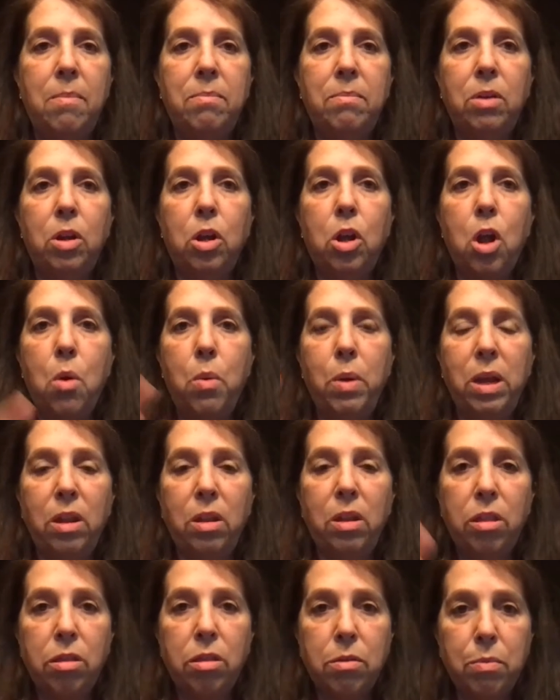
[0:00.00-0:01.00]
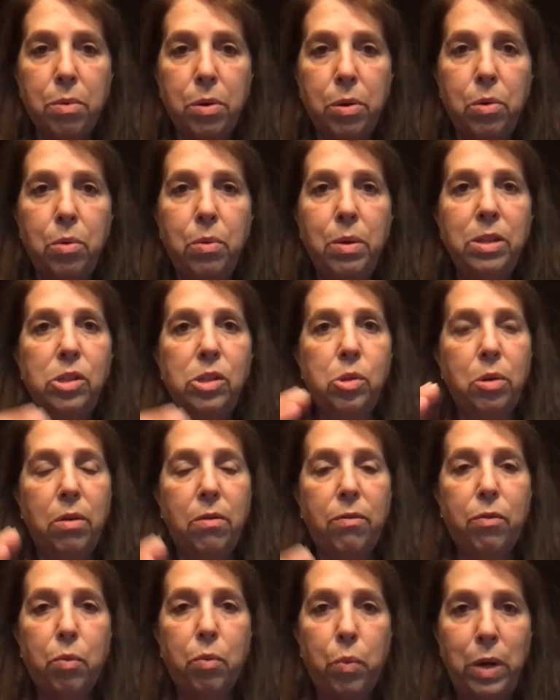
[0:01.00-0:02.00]
going through and sort
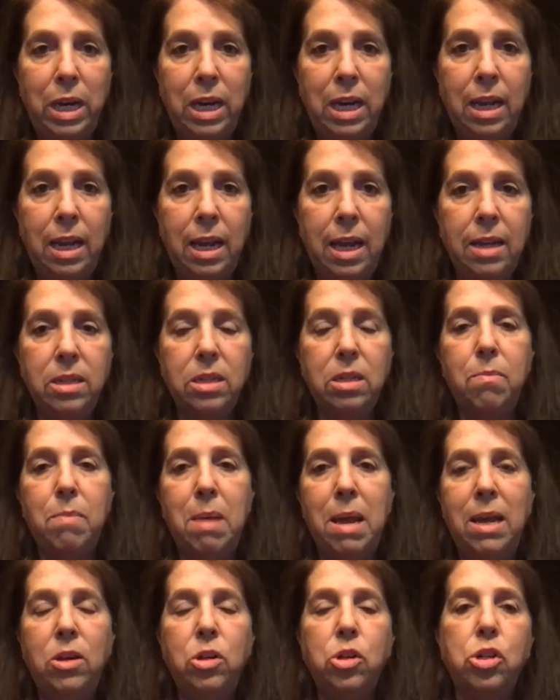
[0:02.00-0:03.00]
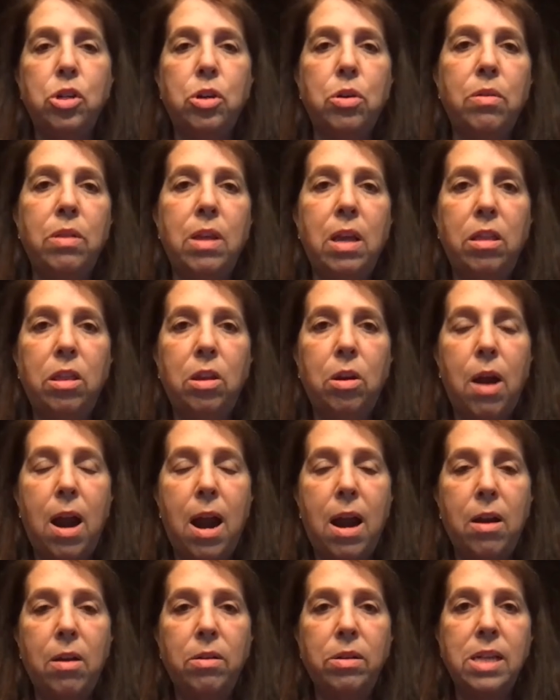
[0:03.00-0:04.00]
of reading it to make sure that there
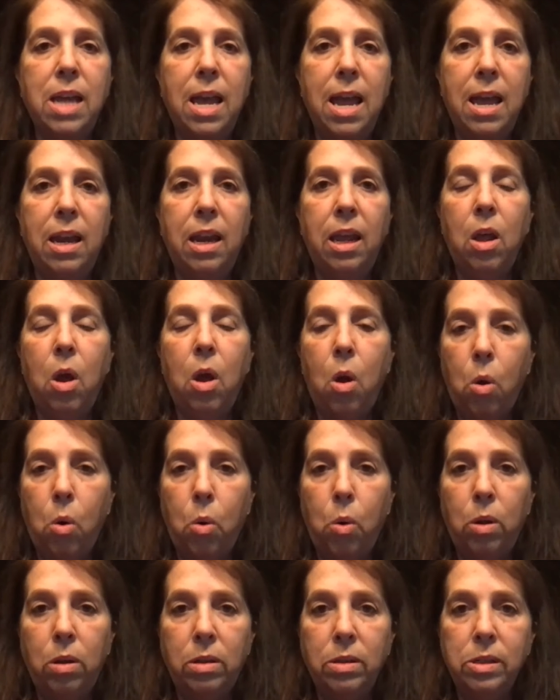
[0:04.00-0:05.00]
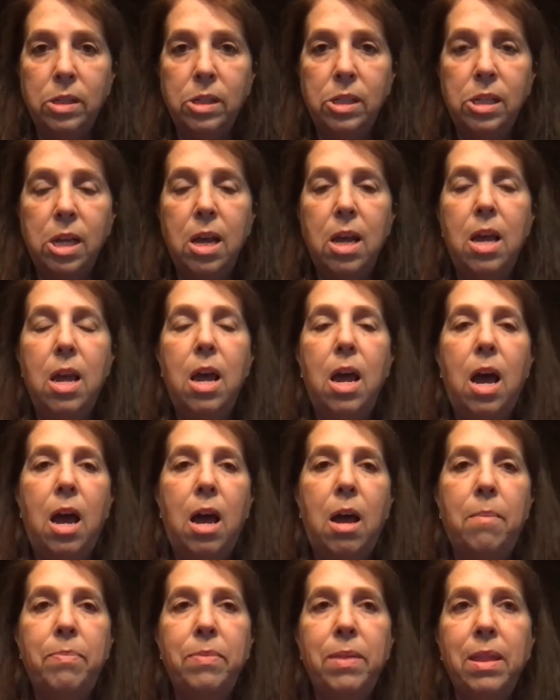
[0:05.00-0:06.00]
aren't any holes.
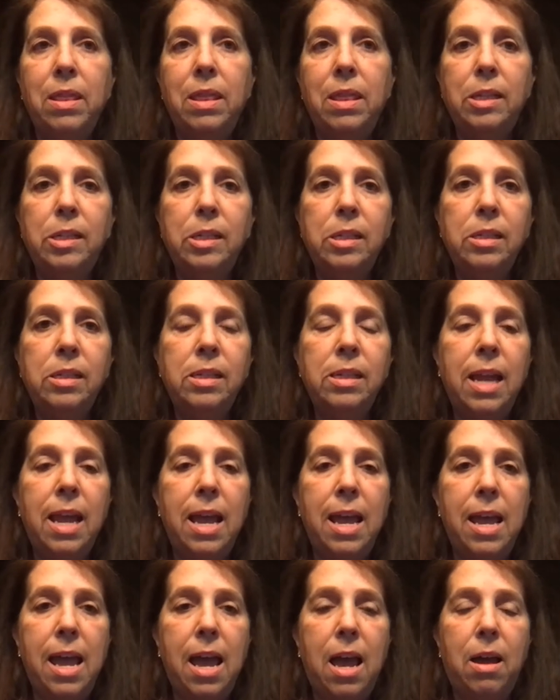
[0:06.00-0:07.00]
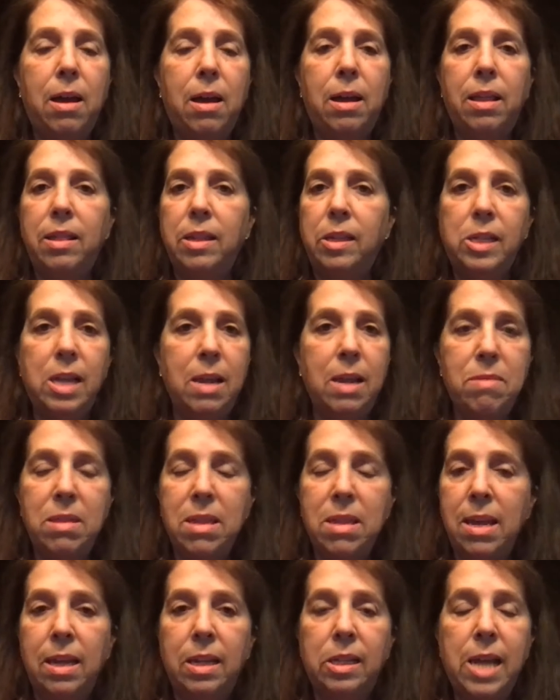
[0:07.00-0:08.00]
This isn't the same
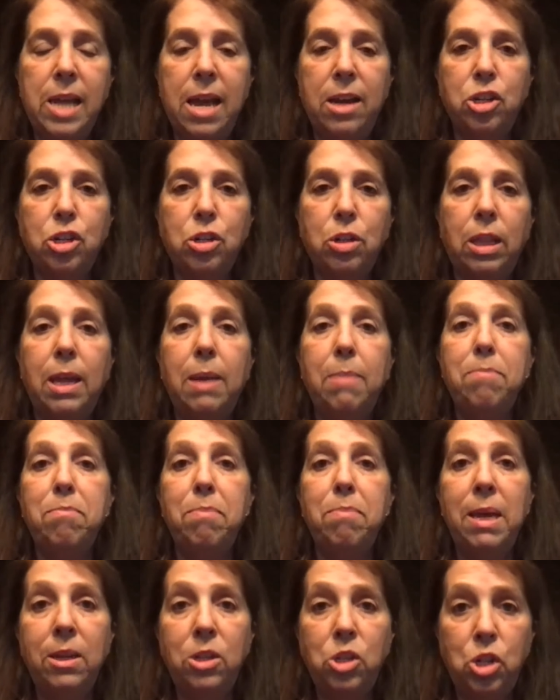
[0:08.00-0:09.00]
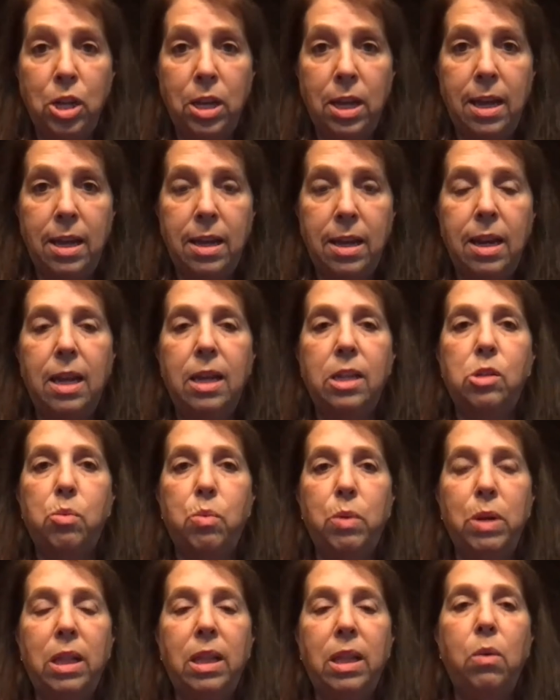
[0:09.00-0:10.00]
thing as actually pitching it. It's
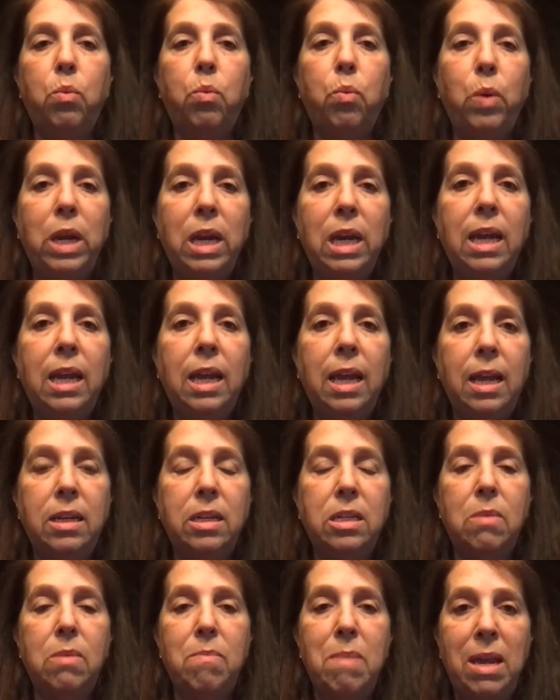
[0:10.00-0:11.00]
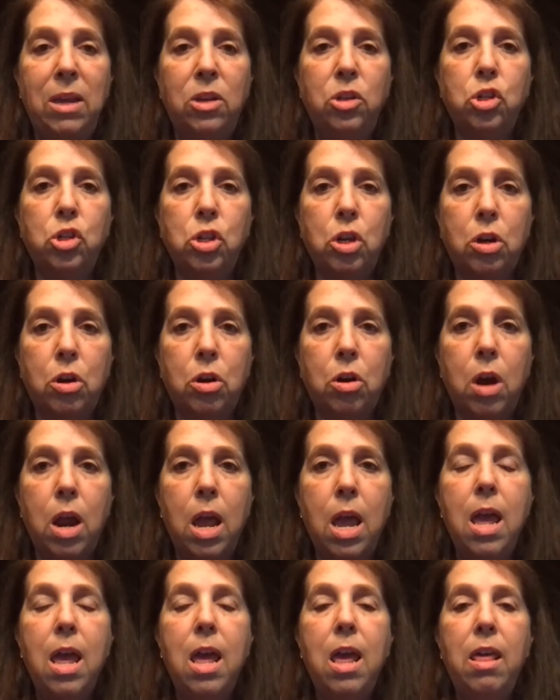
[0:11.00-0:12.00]
really reading it to make sure
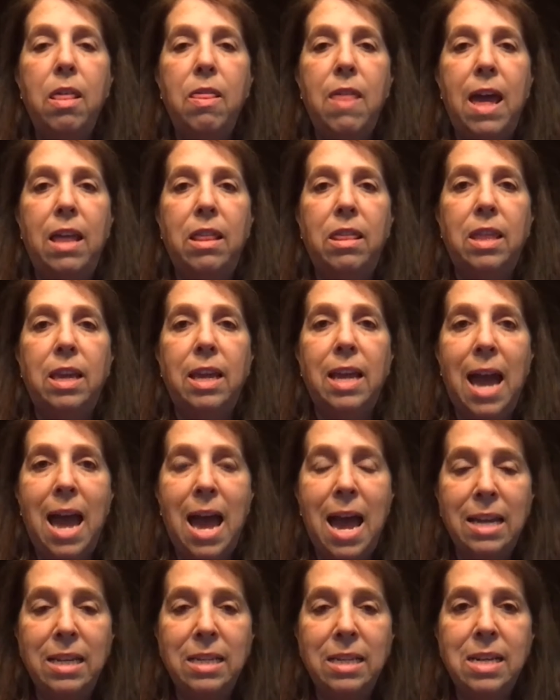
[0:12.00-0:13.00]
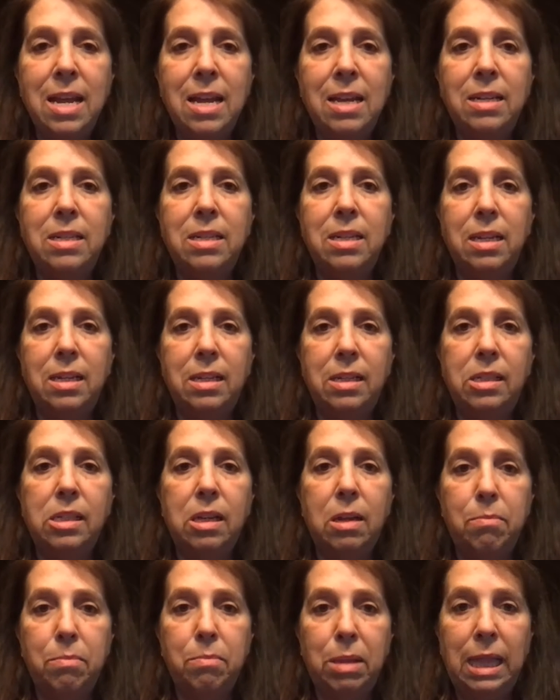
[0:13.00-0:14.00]
that the content is
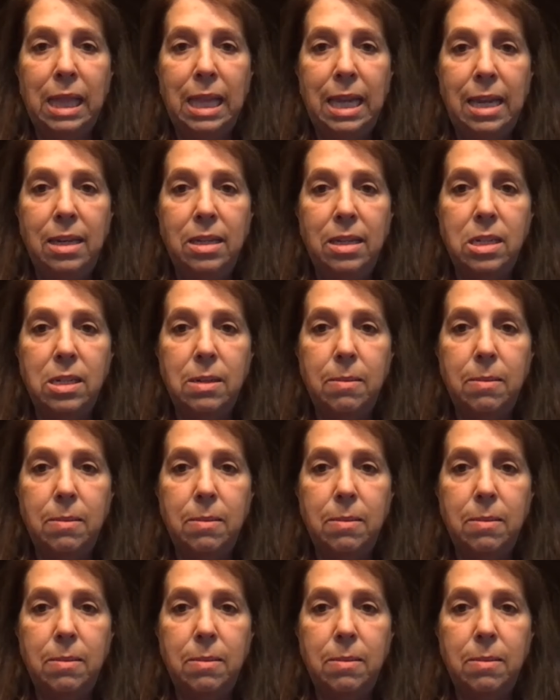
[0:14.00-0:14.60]
complete.